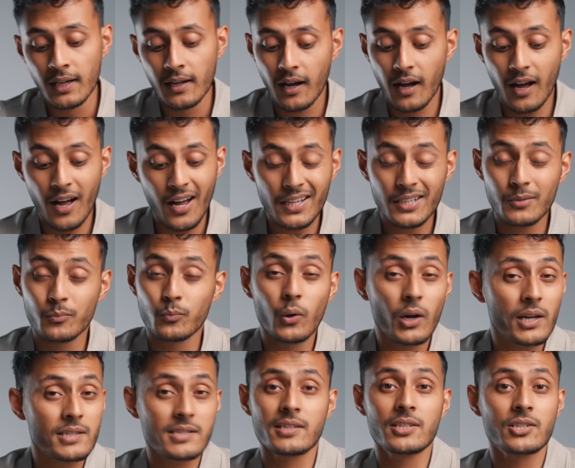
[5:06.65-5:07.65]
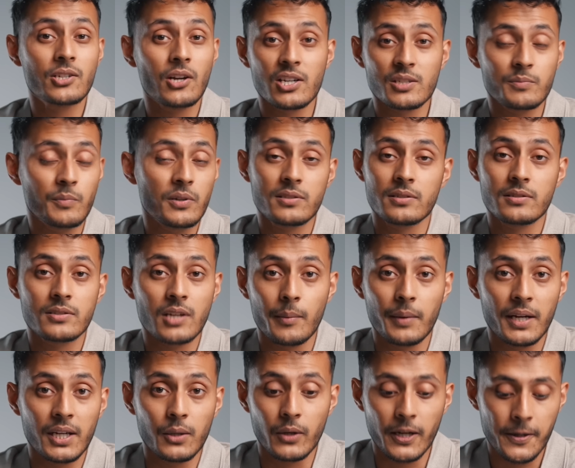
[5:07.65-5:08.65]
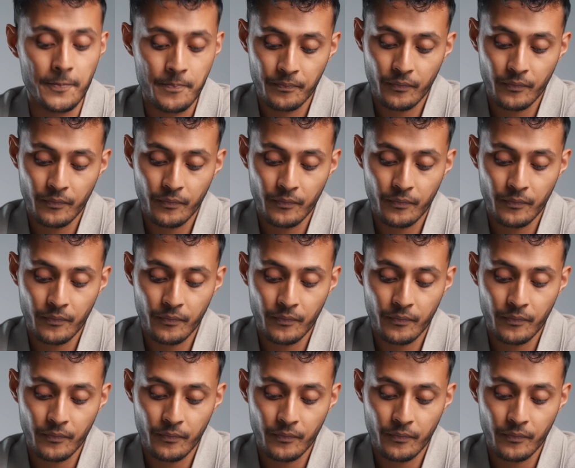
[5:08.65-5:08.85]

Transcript: I wirelessly charge most of the time anyway.